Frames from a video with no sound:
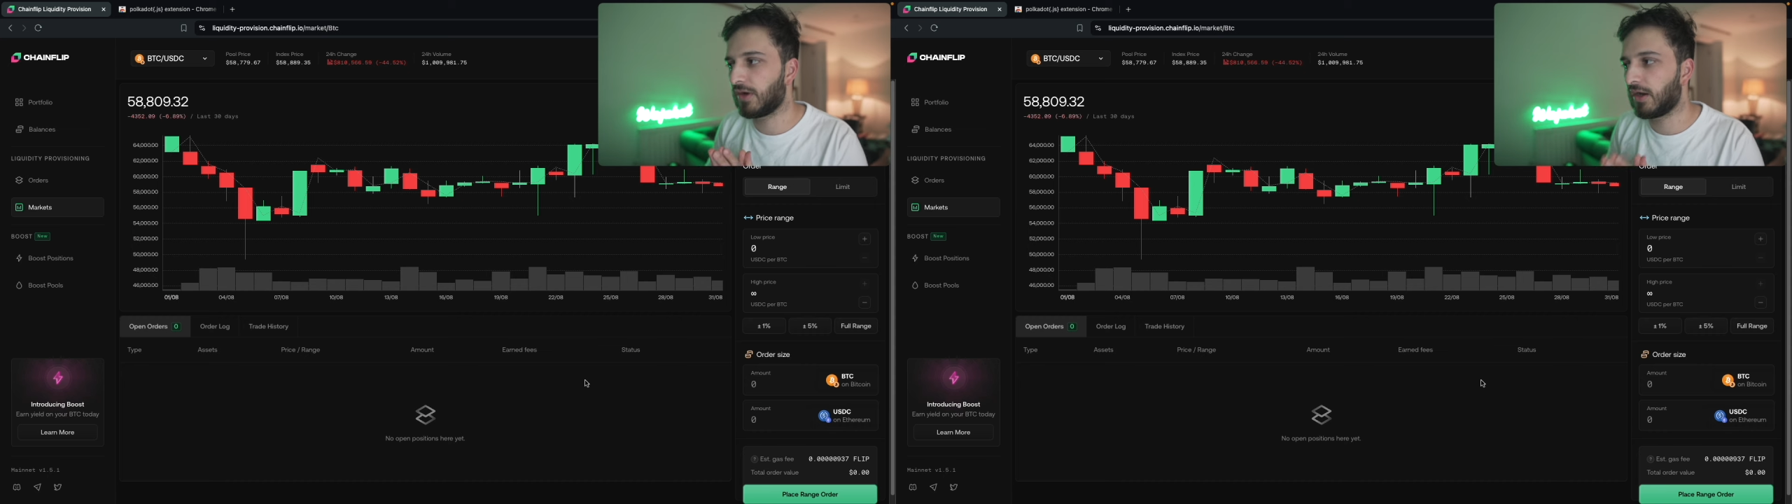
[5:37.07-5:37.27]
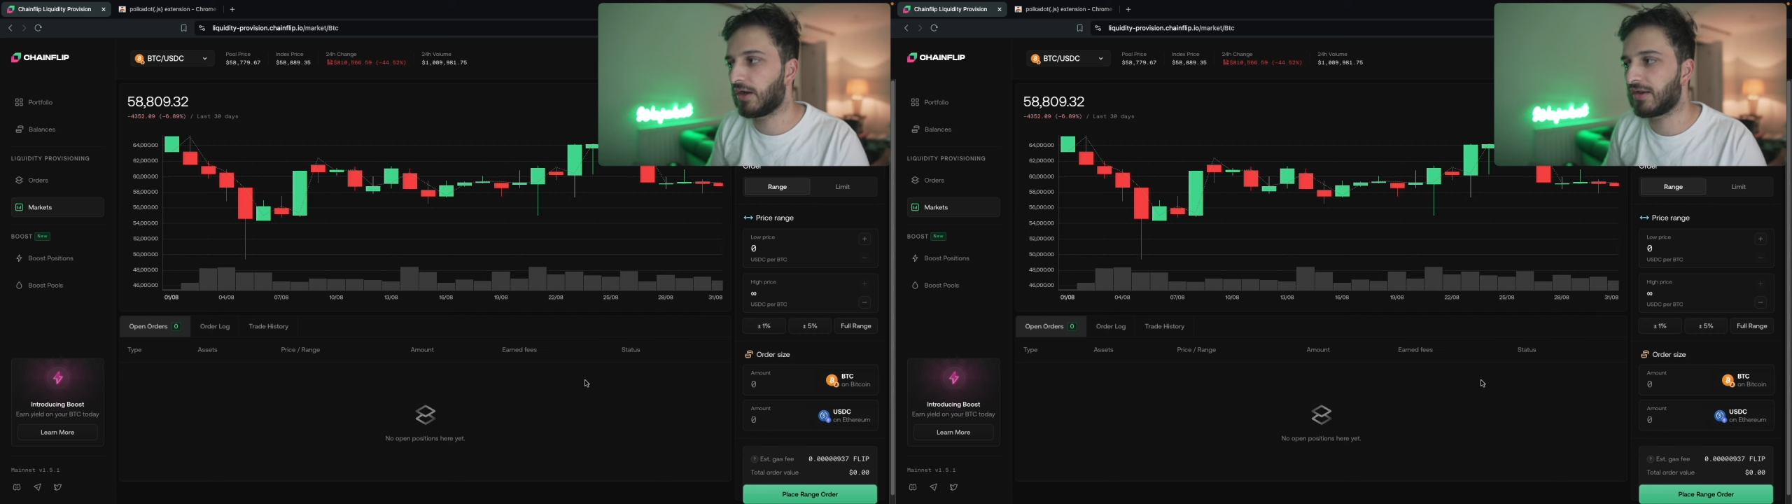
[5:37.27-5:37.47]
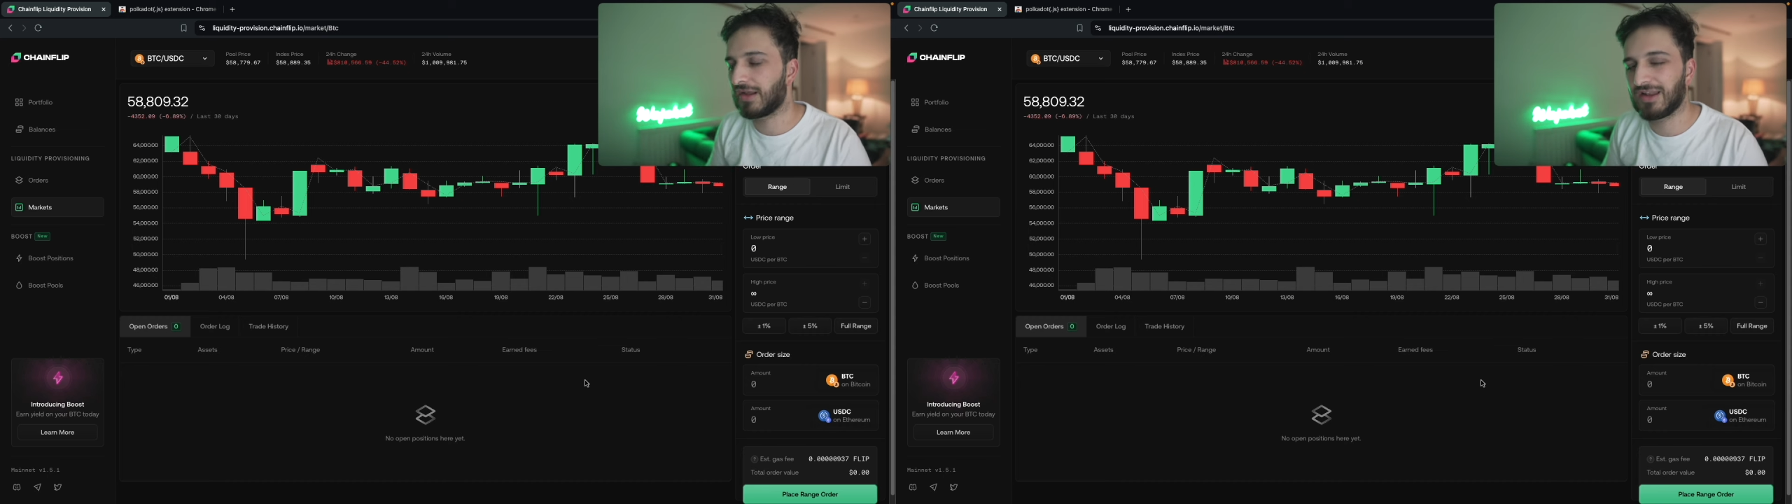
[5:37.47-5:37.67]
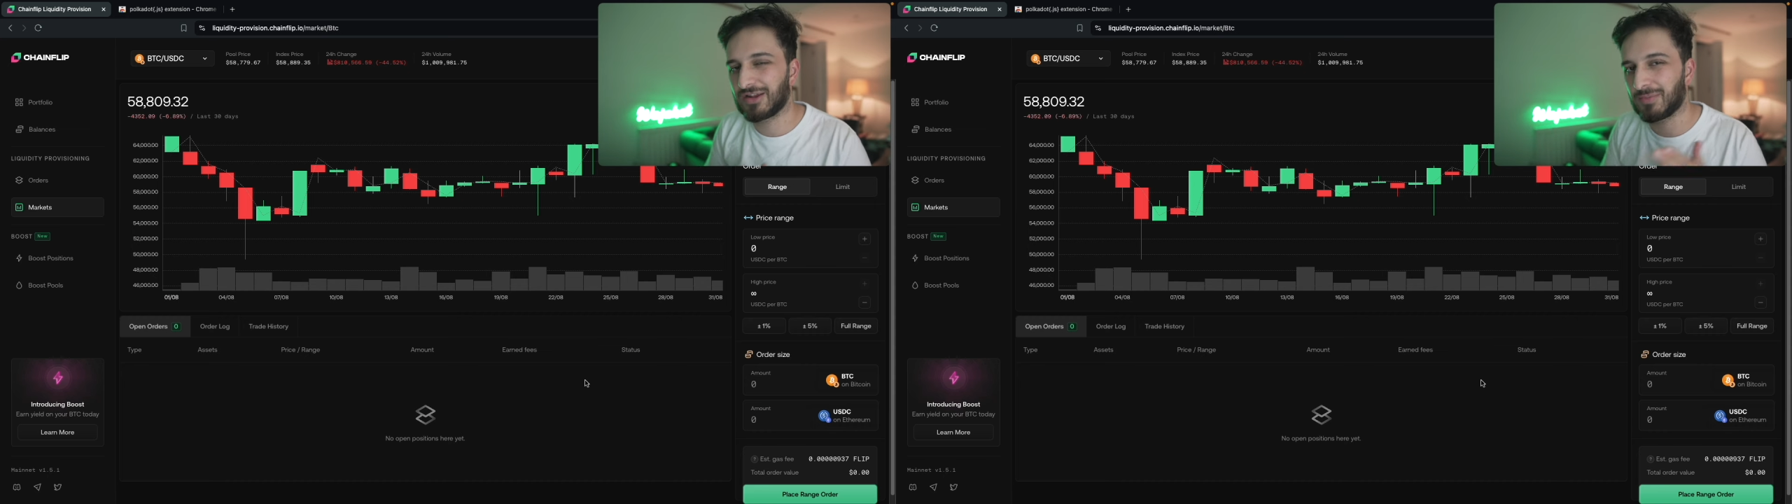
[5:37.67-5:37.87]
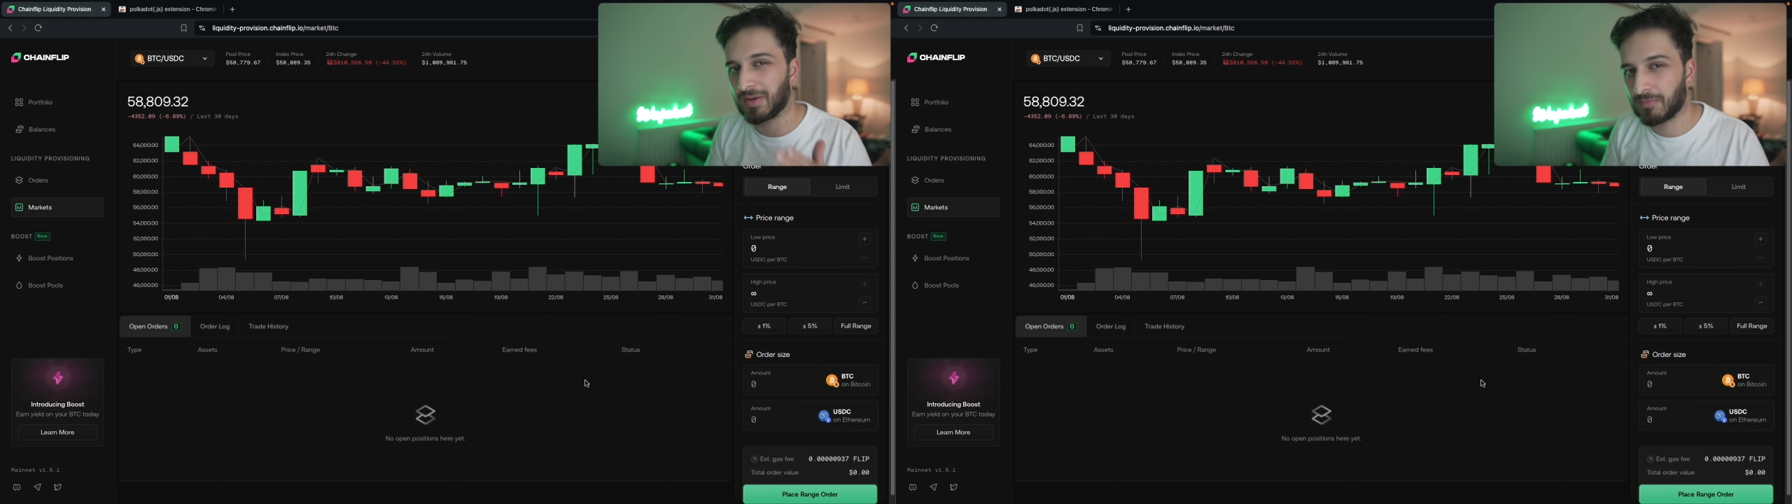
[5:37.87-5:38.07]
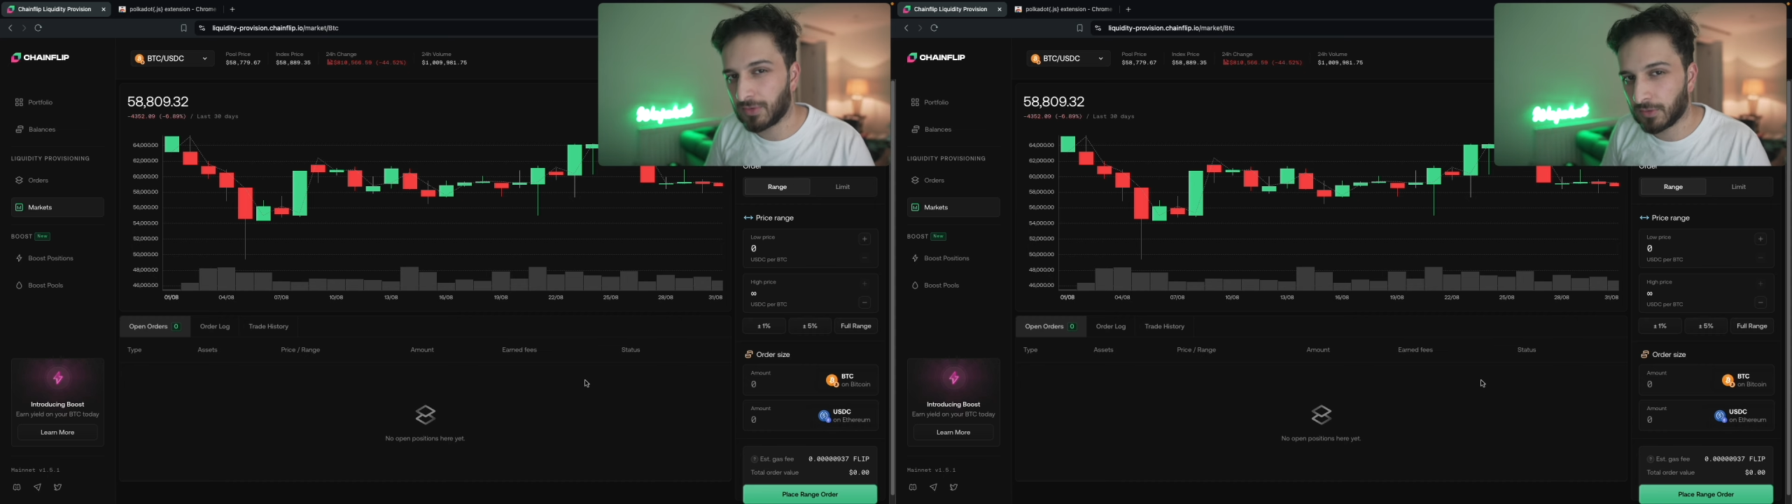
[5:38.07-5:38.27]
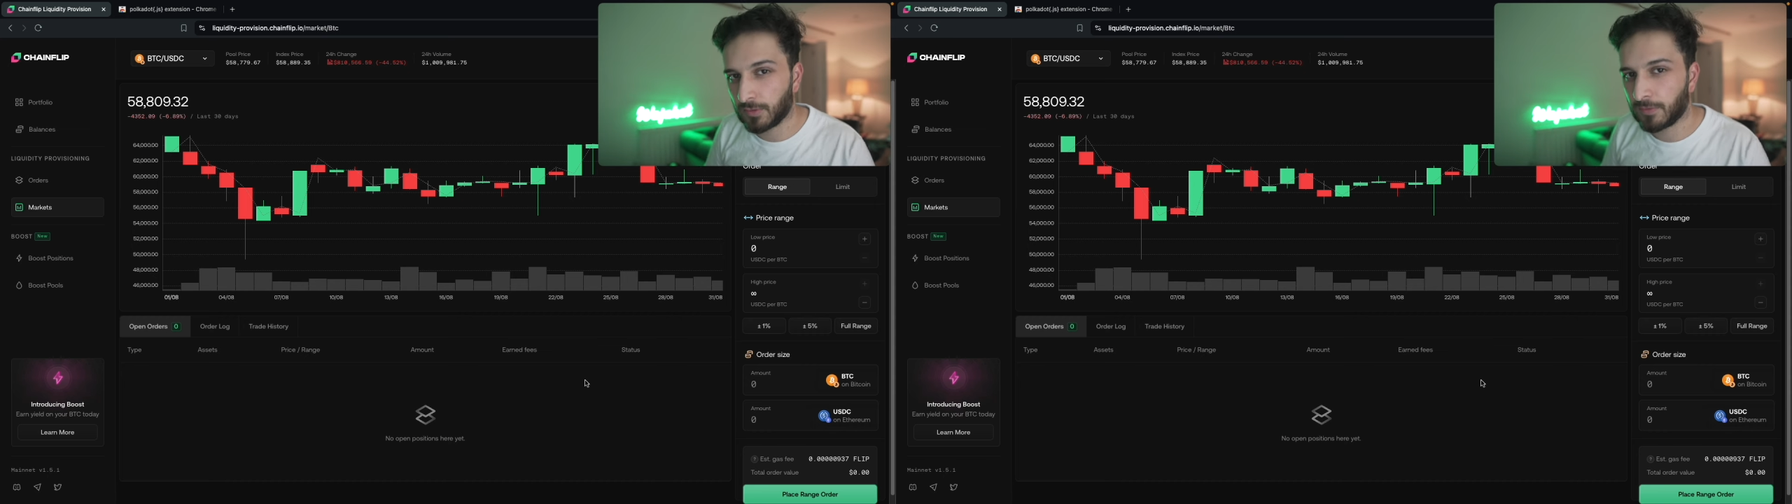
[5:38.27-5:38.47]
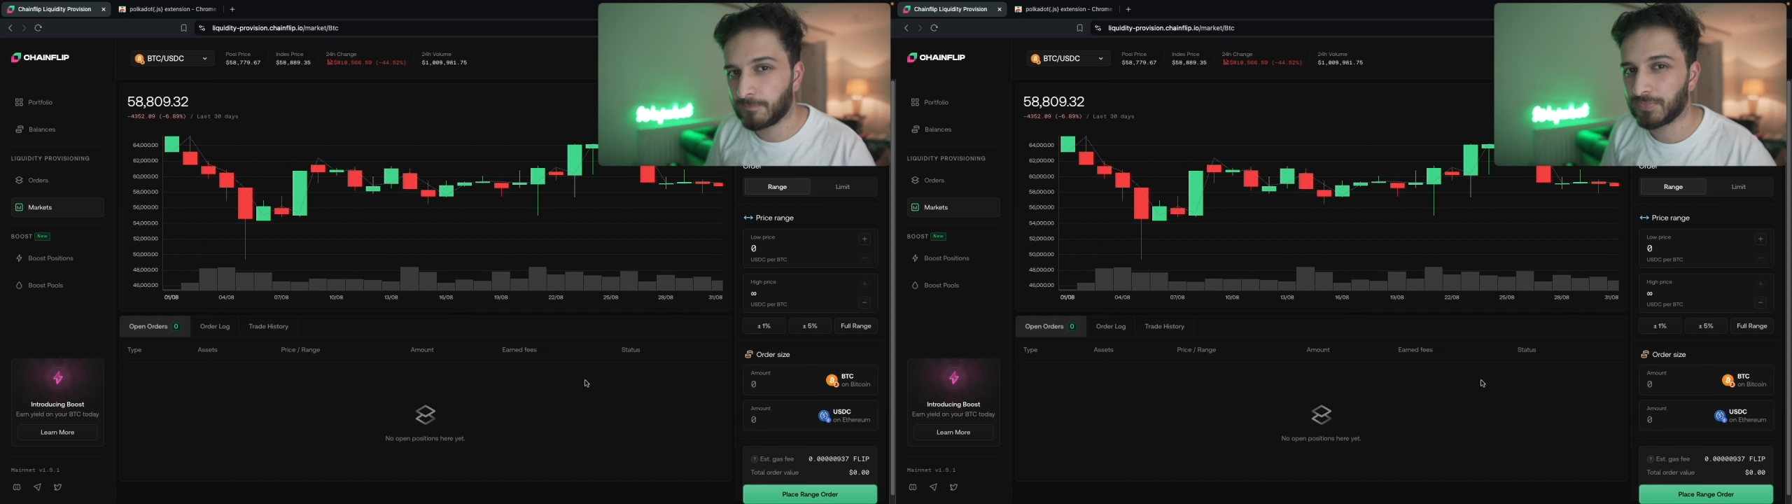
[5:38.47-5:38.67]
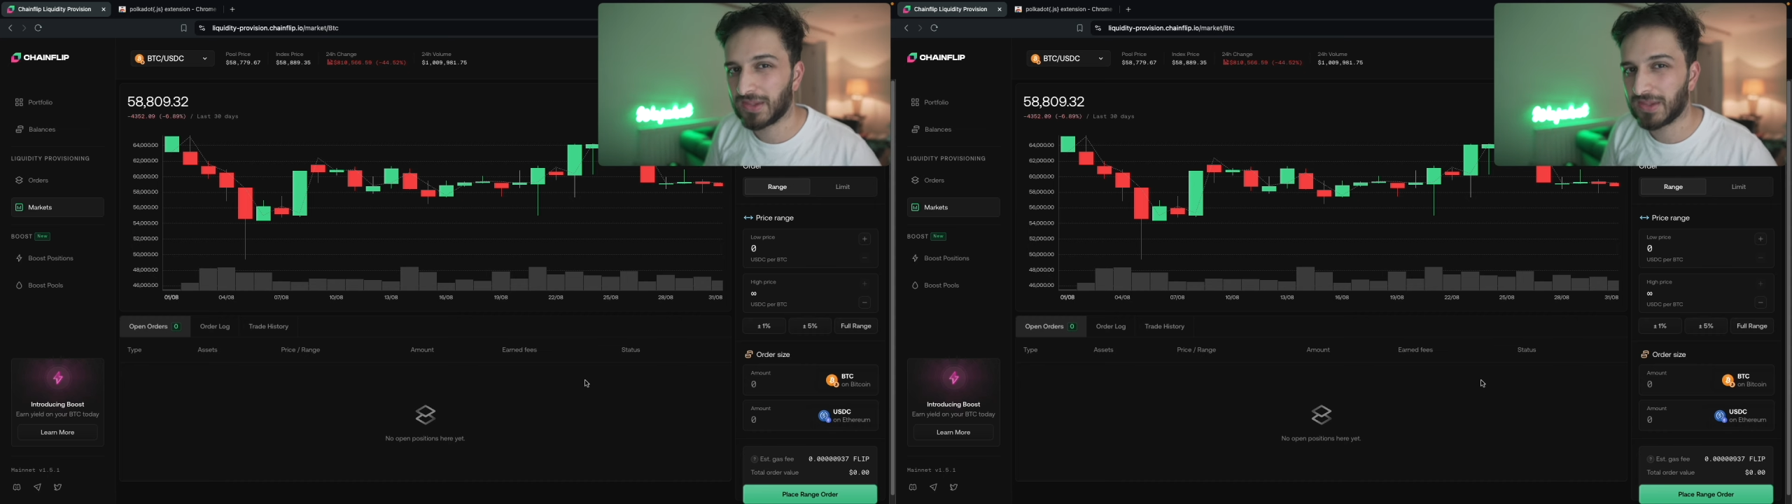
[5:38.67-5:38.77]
earn a little bit more